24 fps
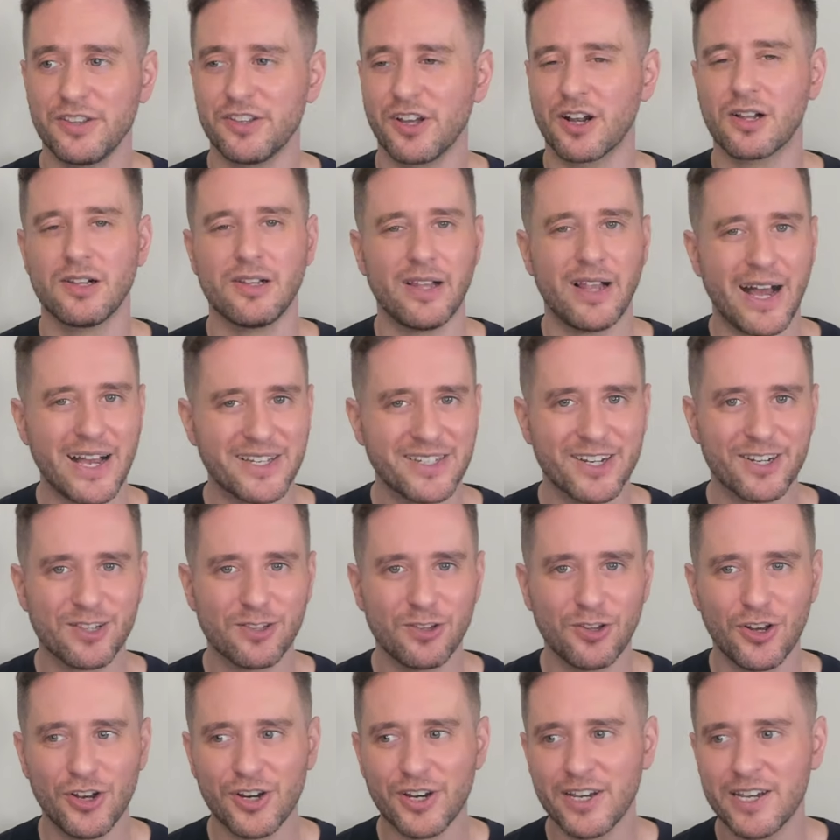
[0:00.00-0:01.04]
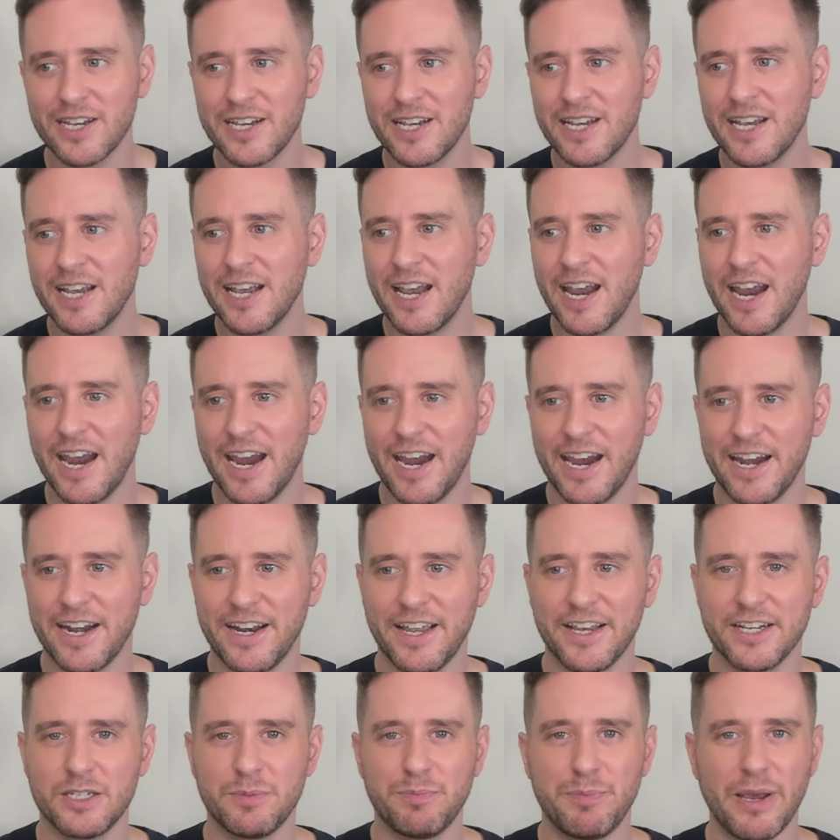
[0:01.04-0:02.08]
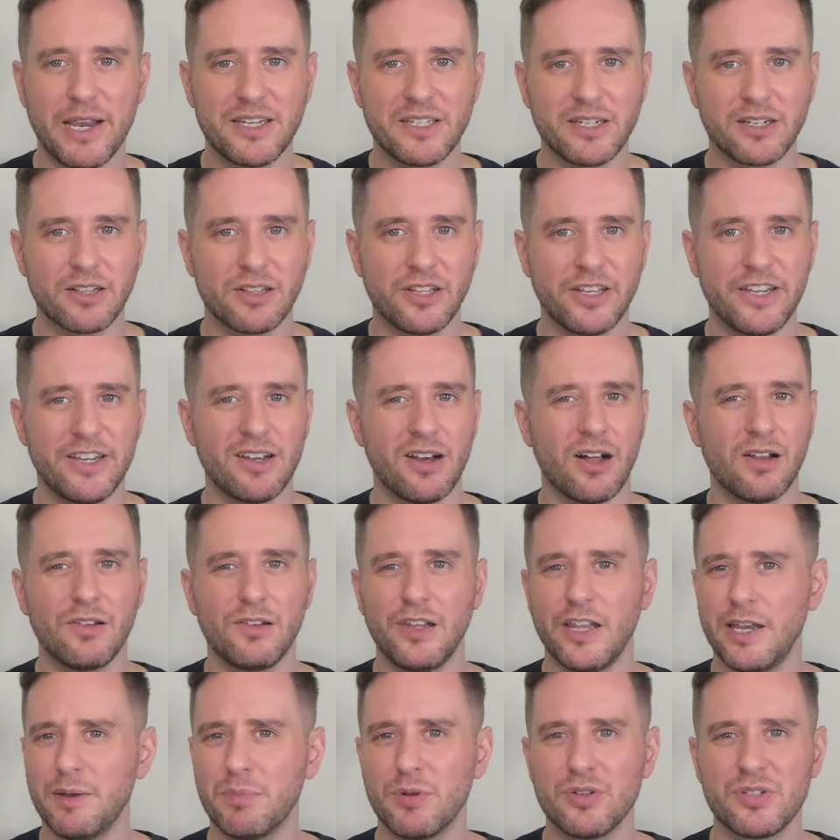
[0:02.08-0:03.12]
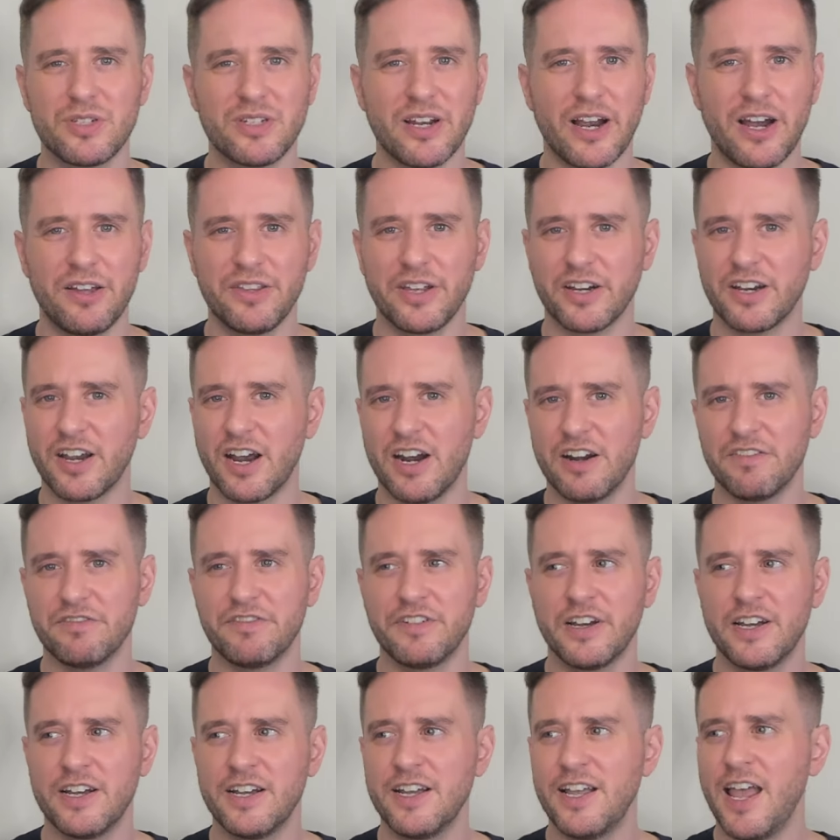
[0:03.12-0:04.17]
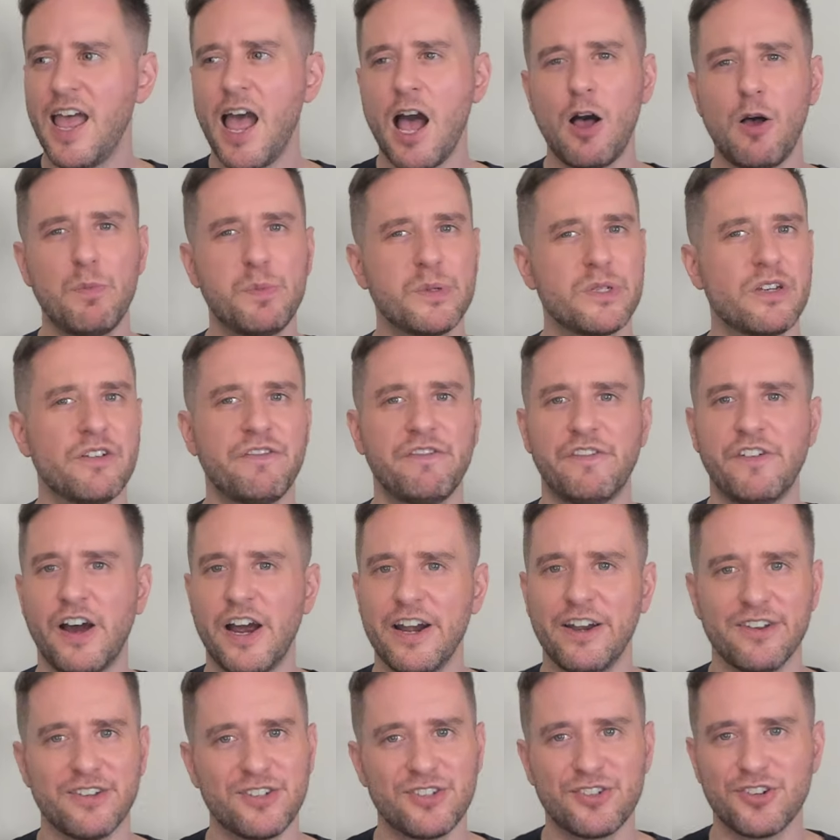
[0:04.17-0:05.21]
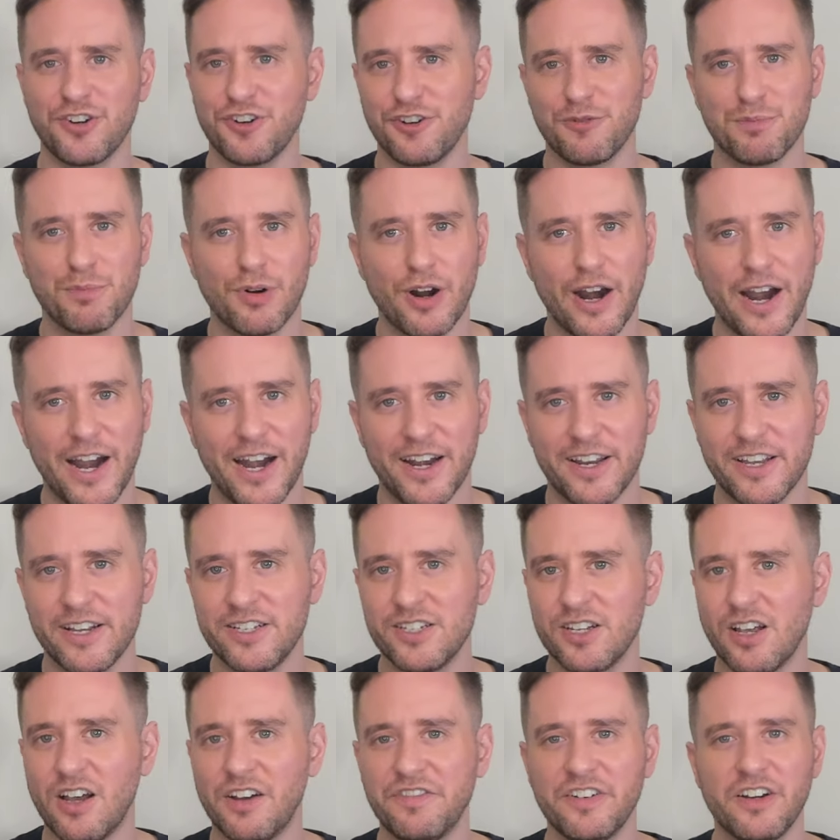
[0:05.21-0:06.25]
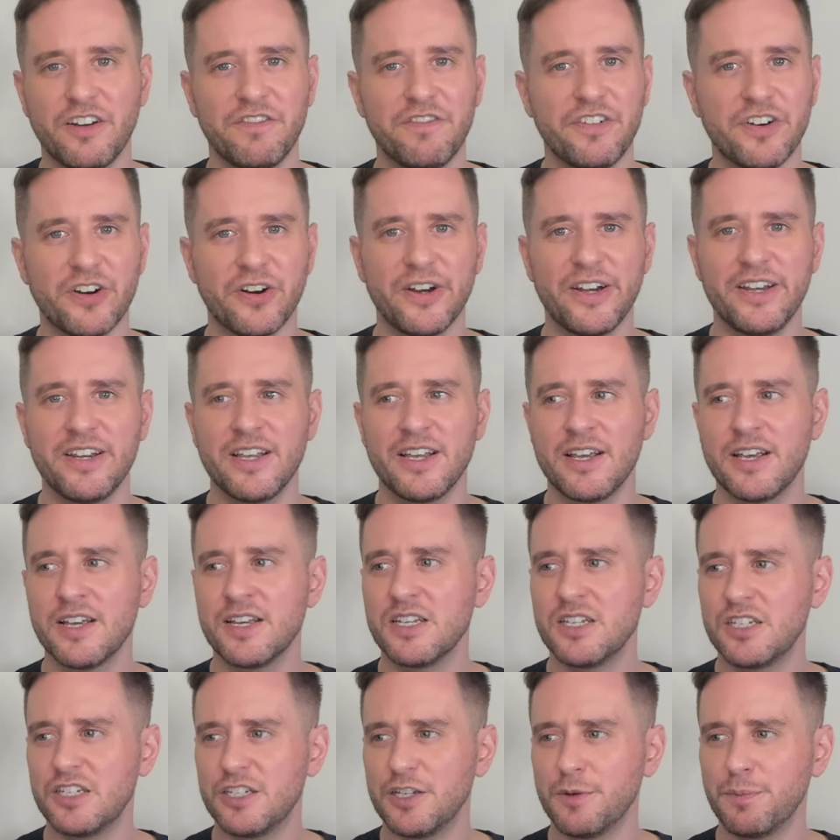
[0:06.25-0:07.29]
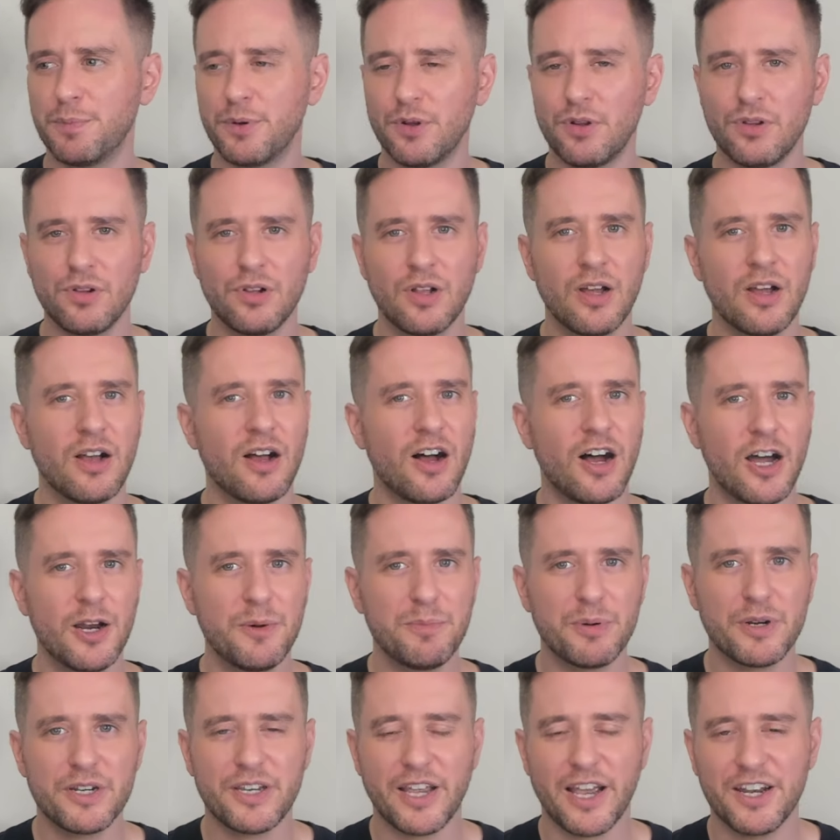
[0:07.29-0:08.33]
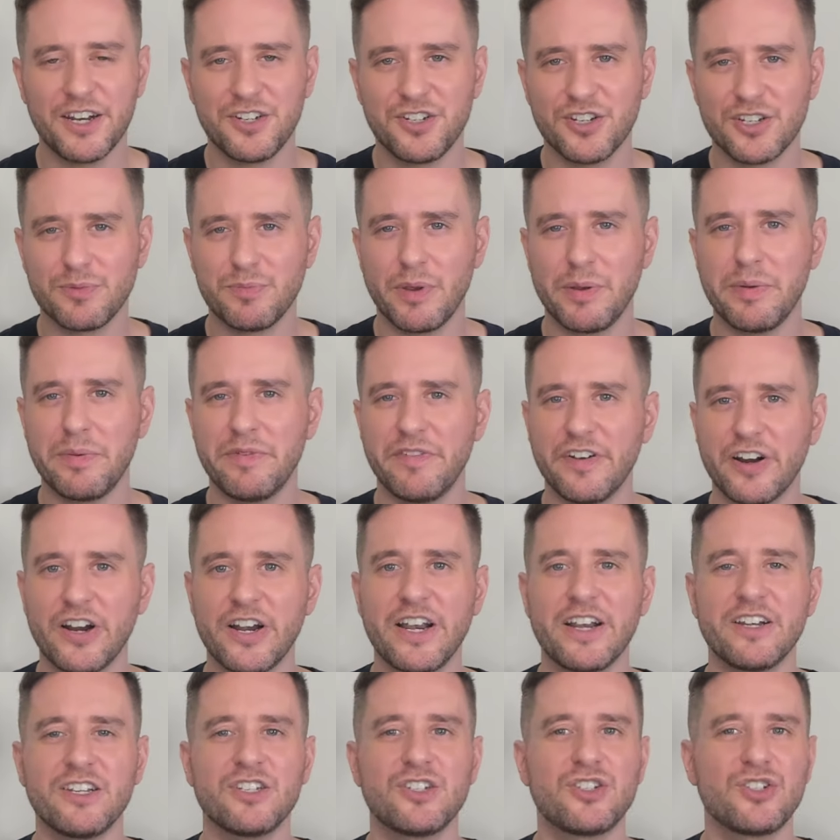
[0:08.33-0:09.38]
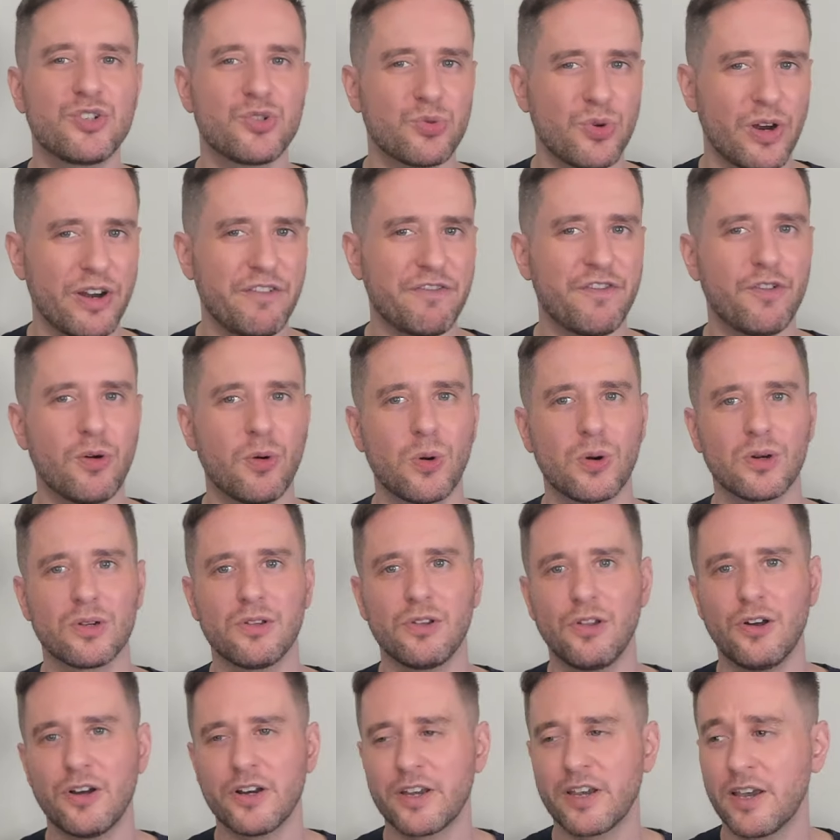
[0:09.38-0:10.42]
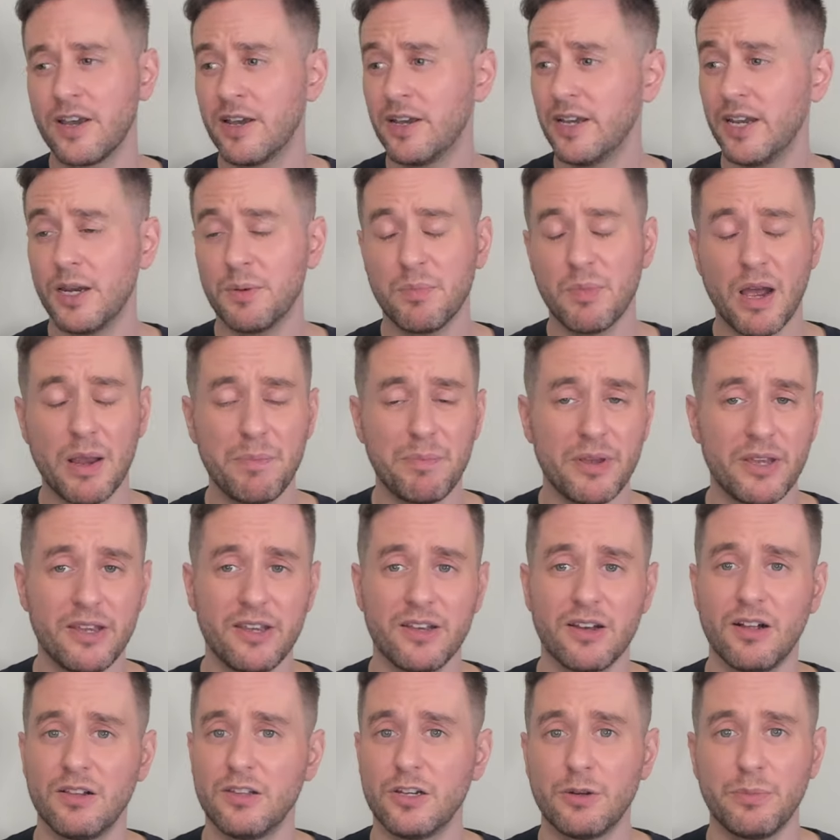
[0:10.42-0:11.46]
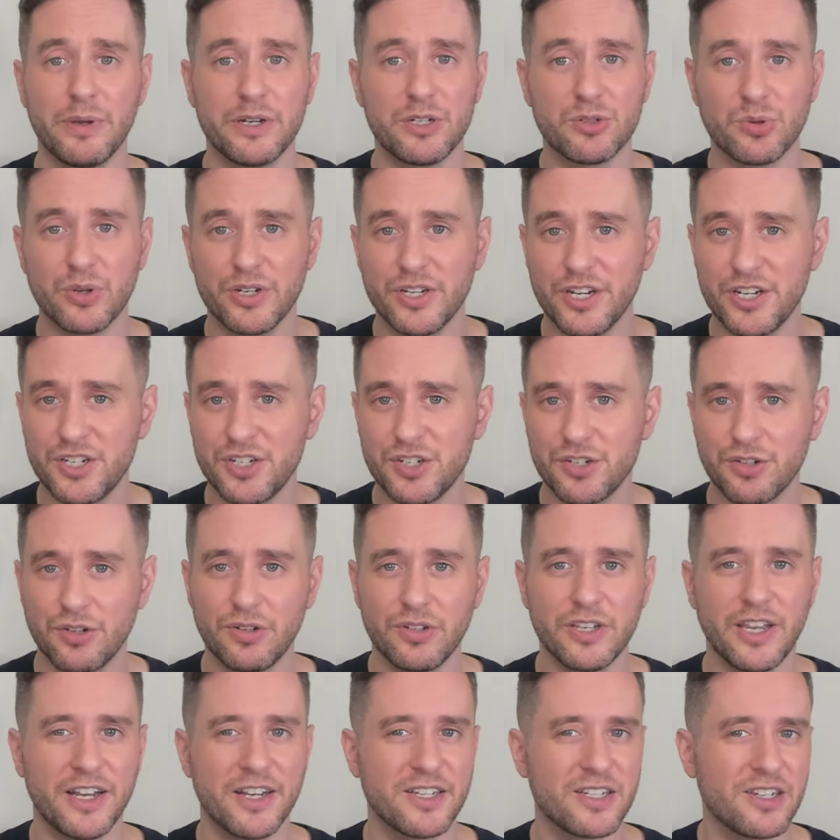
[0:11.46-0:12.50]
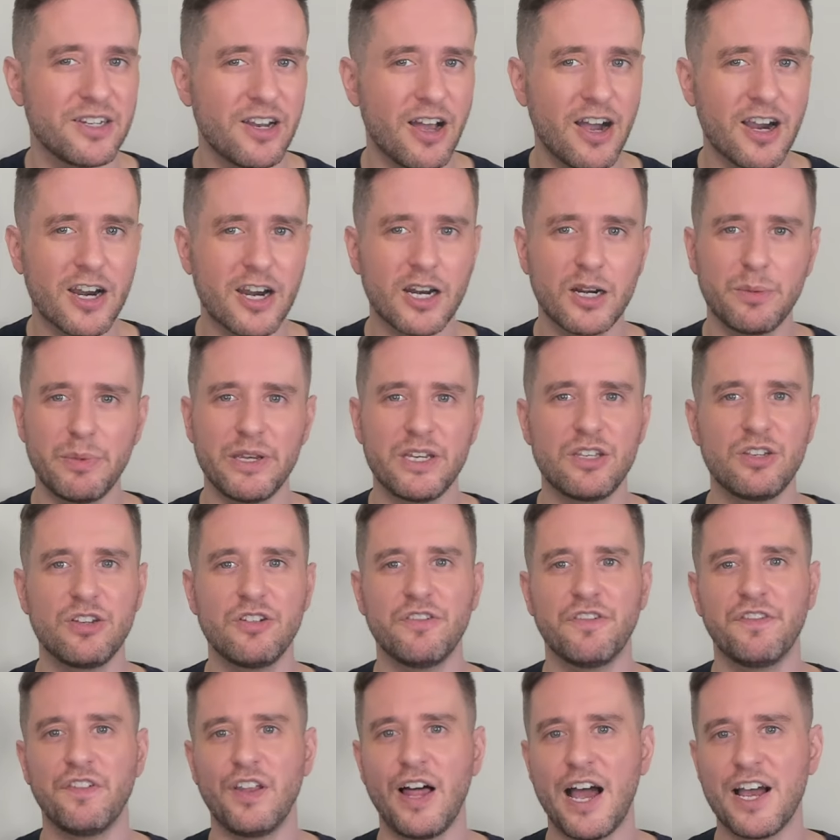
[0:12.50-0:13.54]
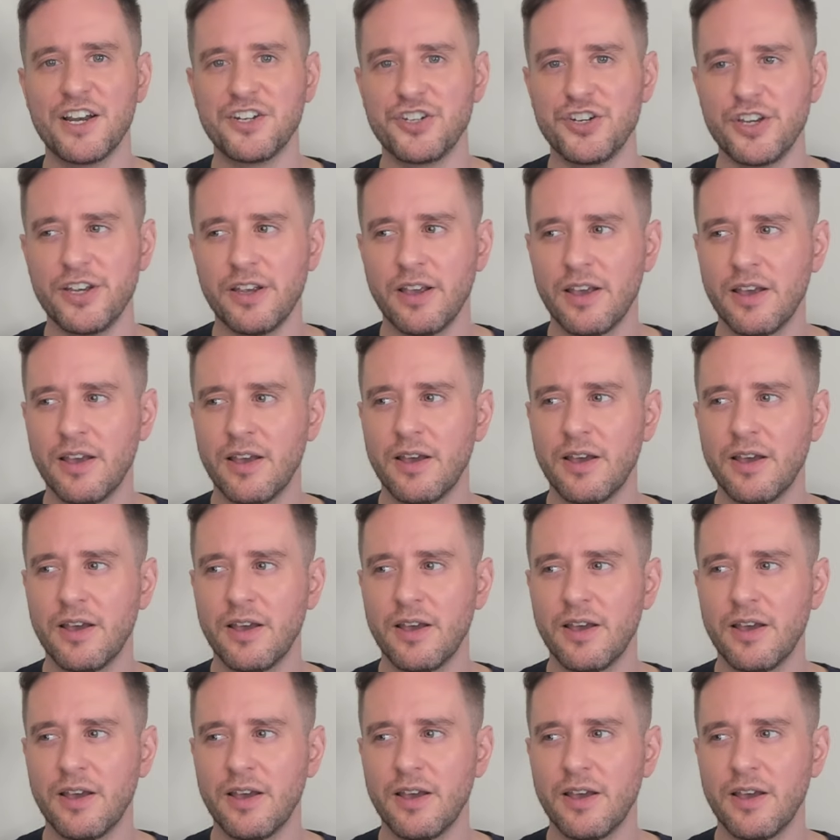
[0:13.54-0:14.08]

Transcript: the classic look, and it's basically a label style that kind of helps define a certain brand. It's often a very simple, unpretentious, maybe very straightforward look. It might be a little bit traditional. It's not going to be too flashy,